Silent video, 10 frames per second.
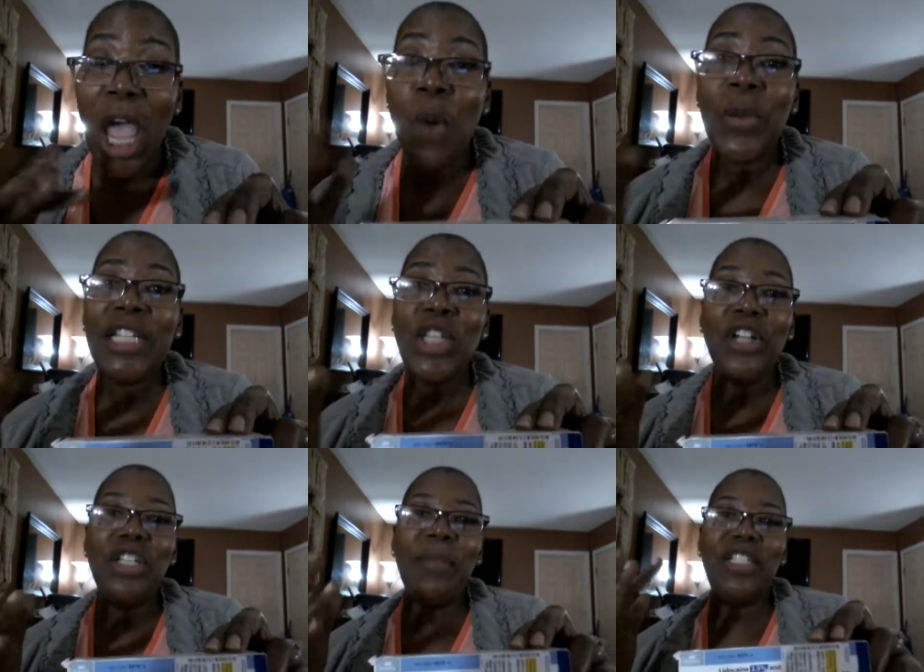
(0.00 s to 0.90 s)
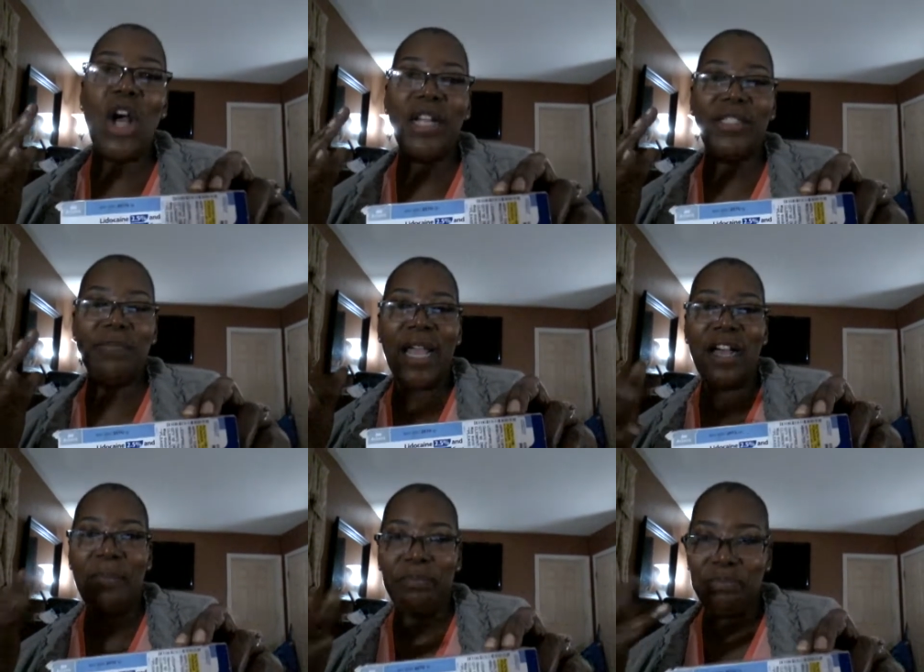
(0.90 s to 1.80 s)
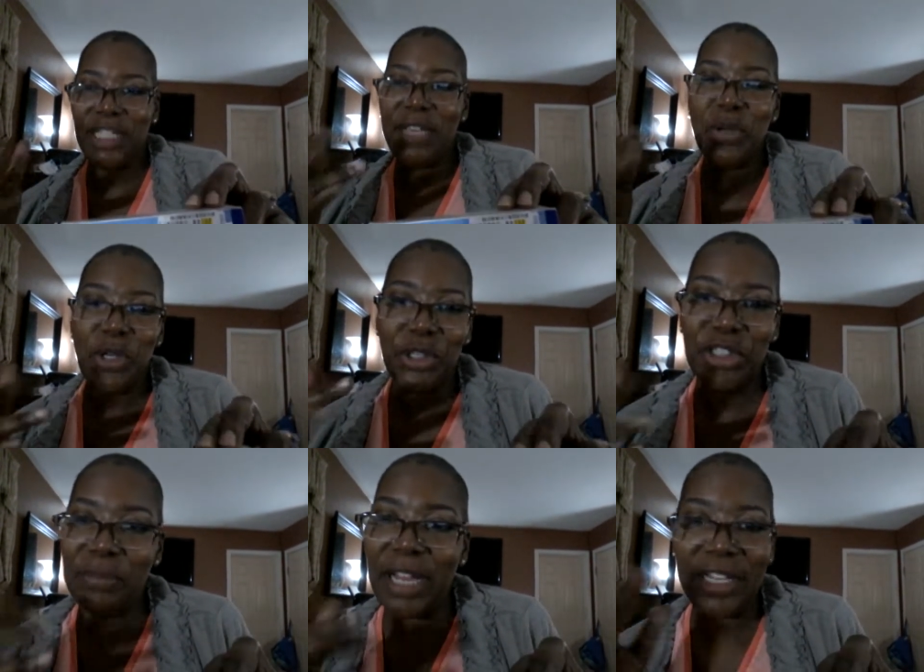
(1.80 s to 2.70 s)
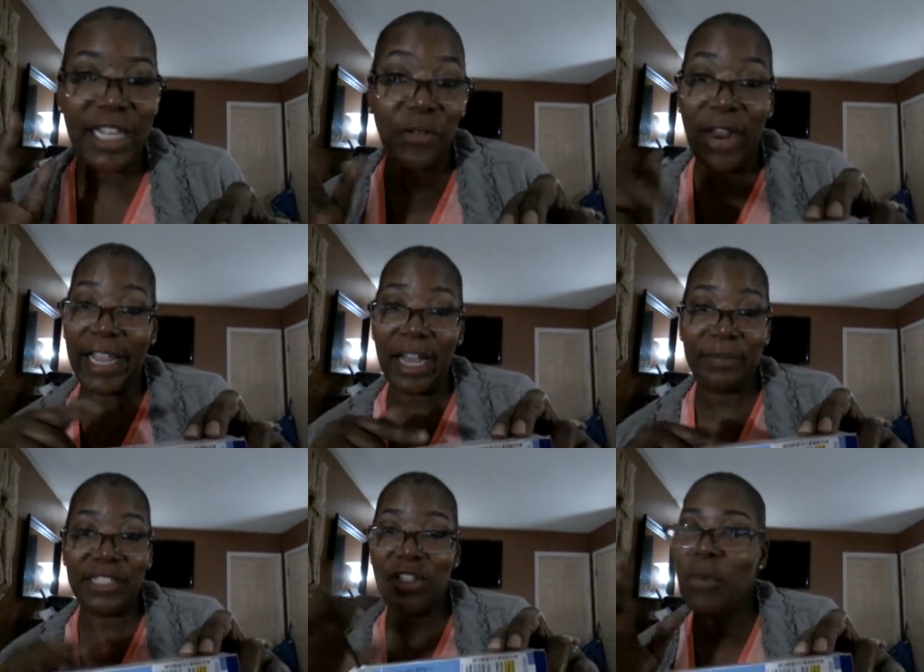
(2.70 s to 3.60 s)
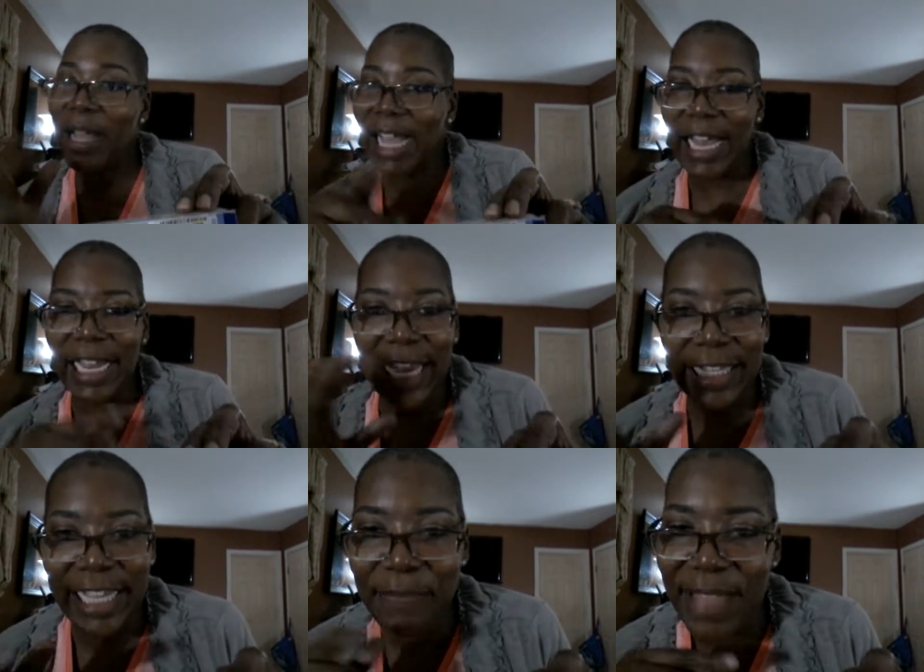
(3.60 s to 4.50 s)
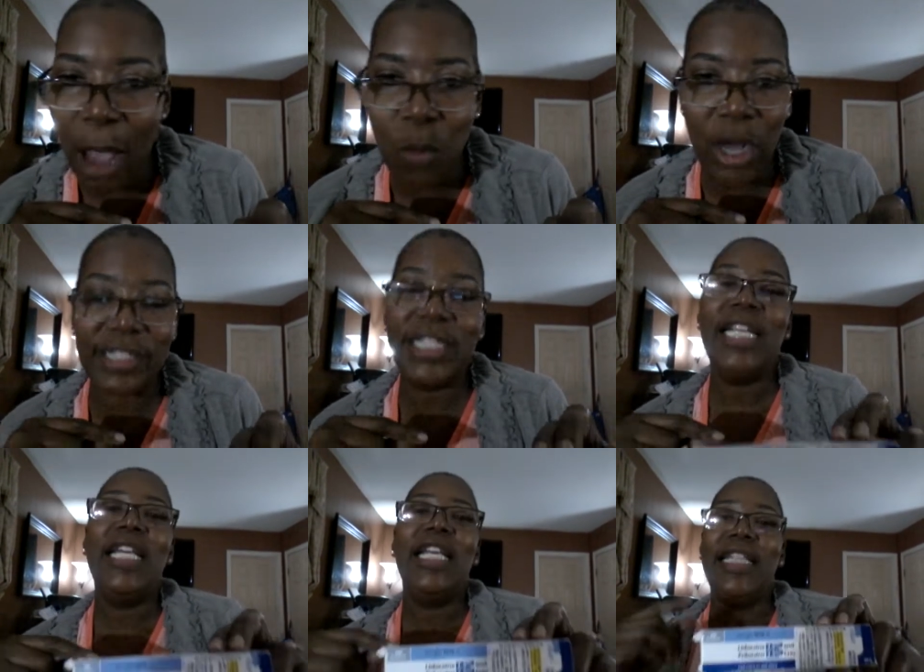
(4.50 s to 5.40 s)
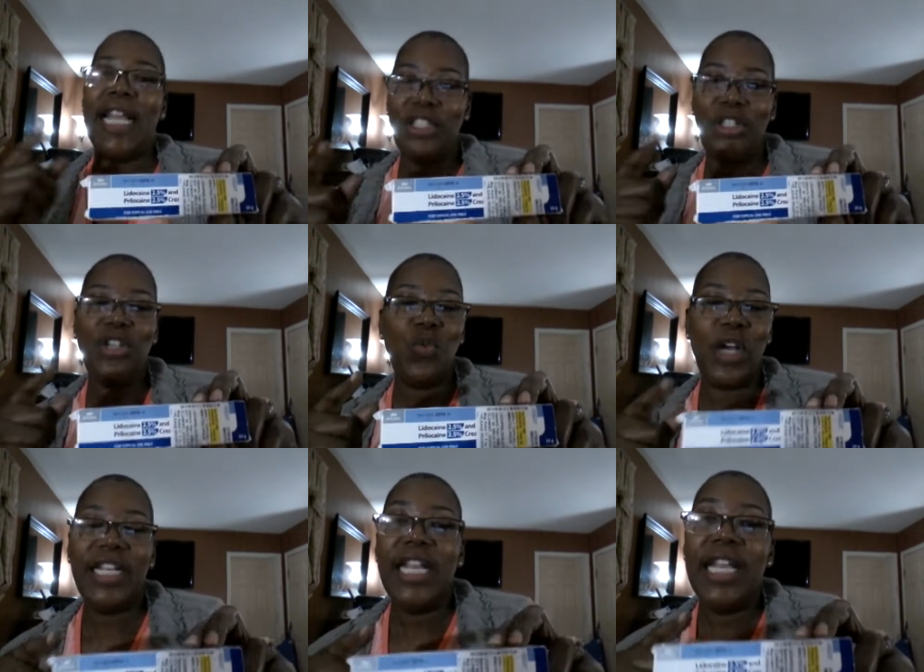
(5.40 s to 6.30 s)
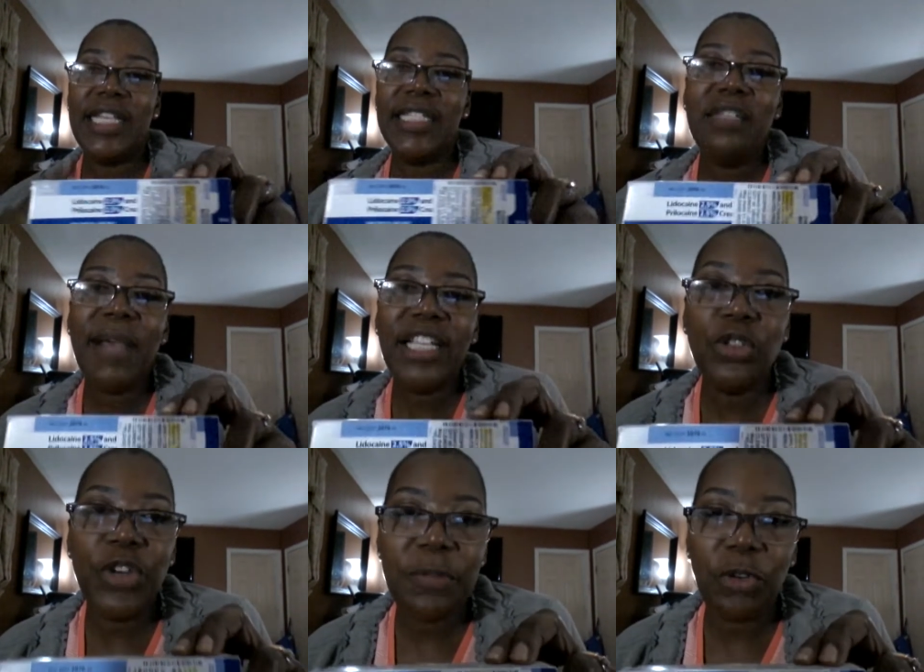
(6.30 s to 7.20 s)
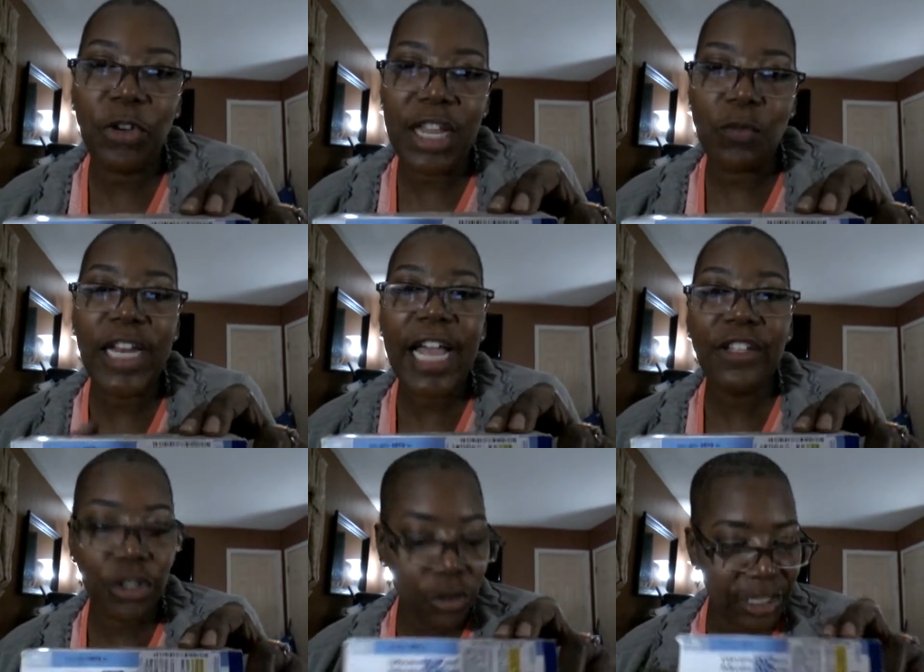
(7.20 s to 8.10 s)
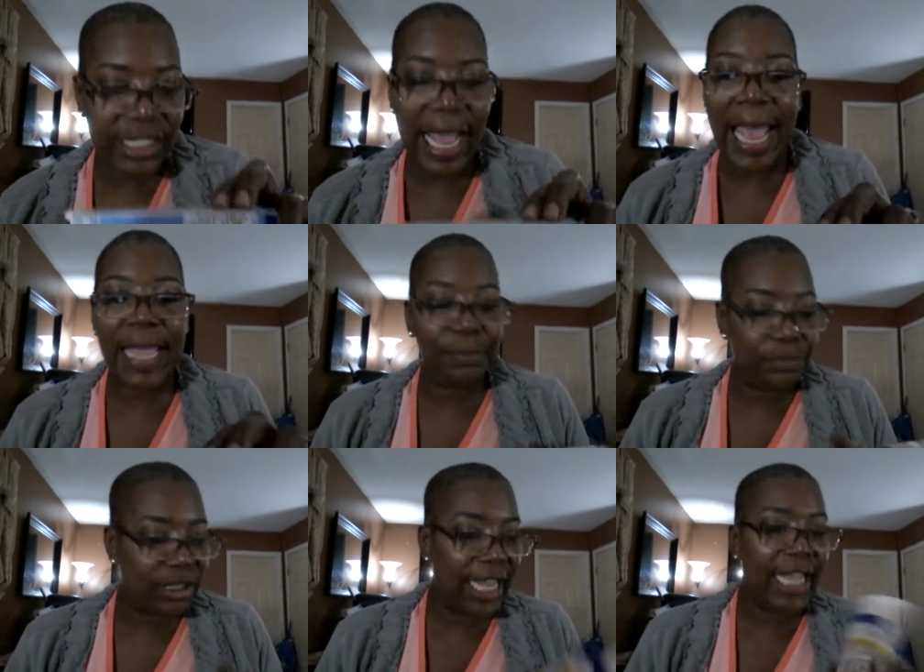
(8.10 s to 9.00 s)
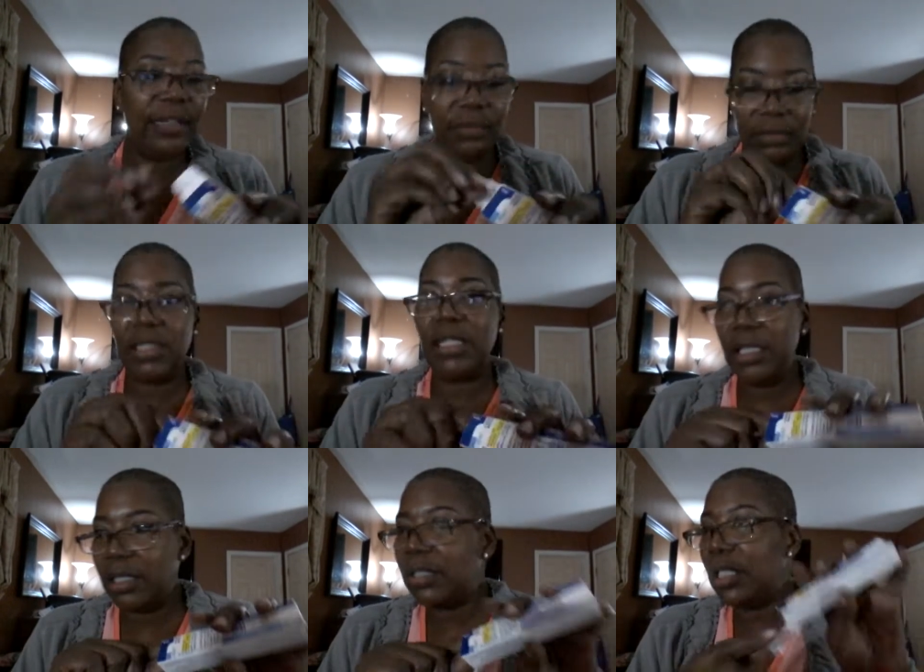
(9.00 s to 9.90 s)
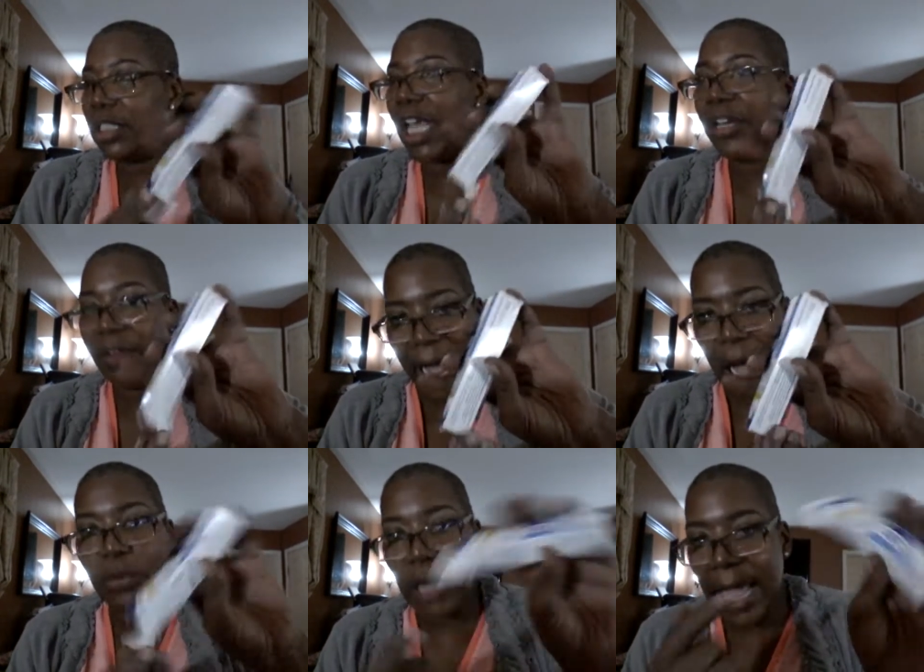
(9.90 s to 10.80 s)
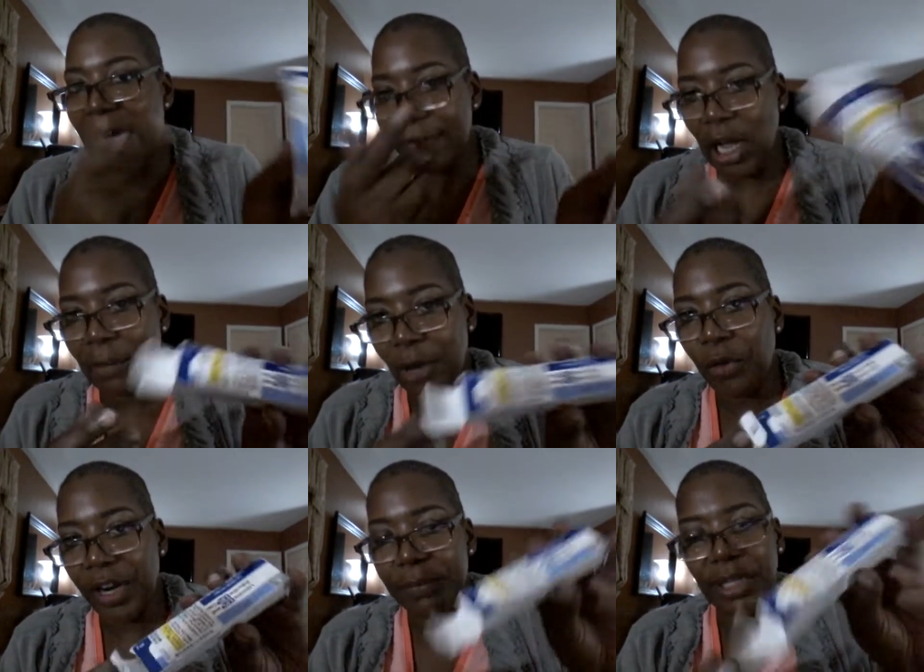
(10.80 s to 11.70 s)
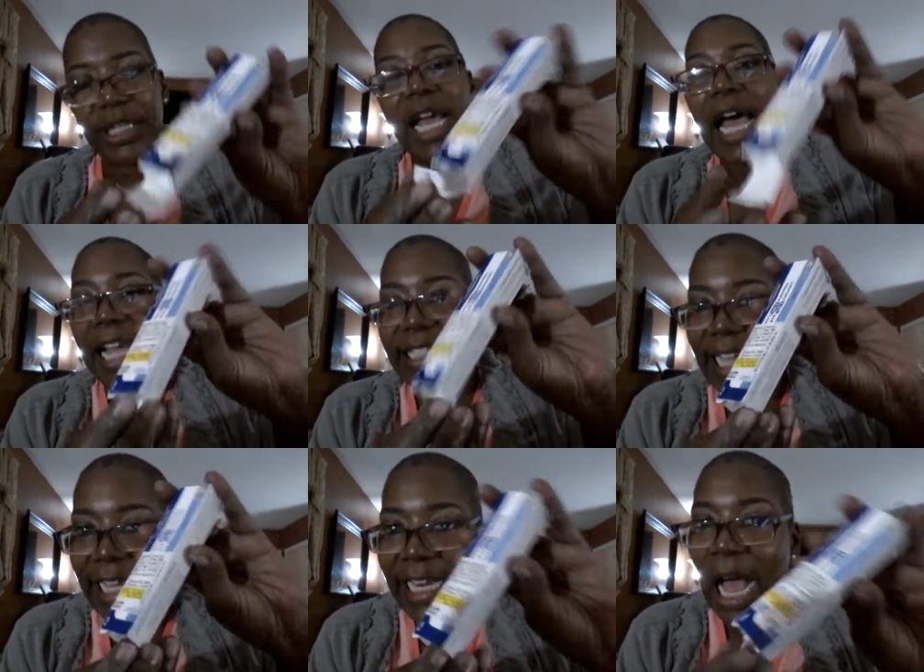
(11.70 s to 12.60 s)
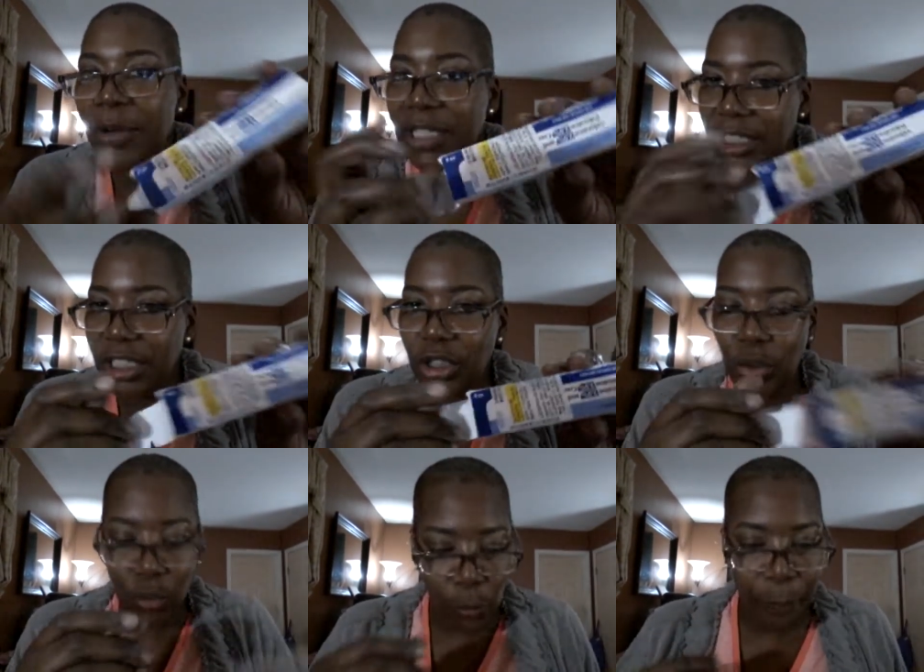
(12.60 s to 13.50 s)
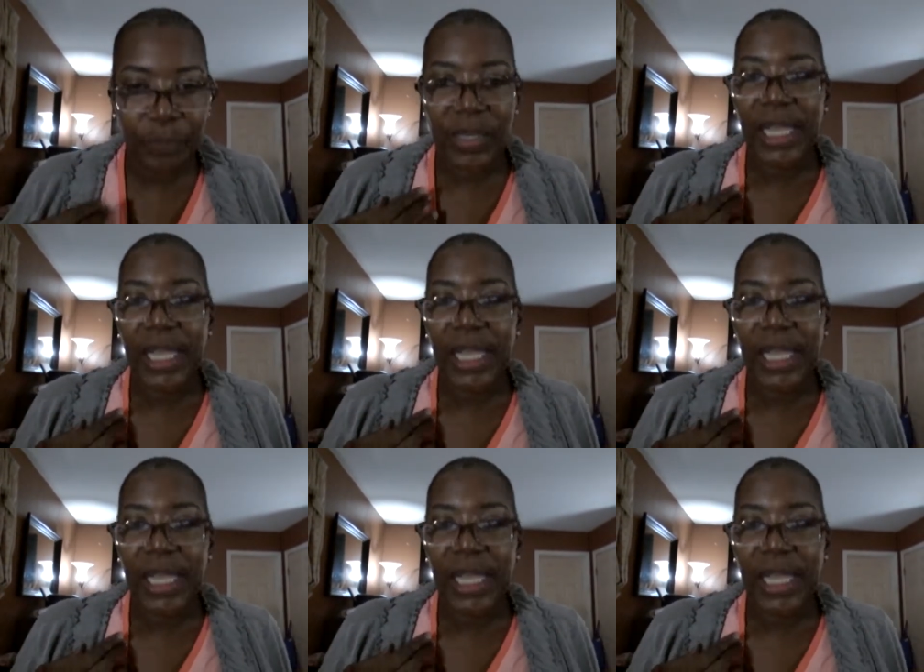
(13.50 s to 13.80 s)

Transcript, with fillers: And when I talk to my doc, my um, chemo nurses about it, they crack up. They said, "Oh my God, I got to keep that one." That's a good one. This is my screen cream. What I do is I take the container out. I have it up already, but I take it out. It's in a tube.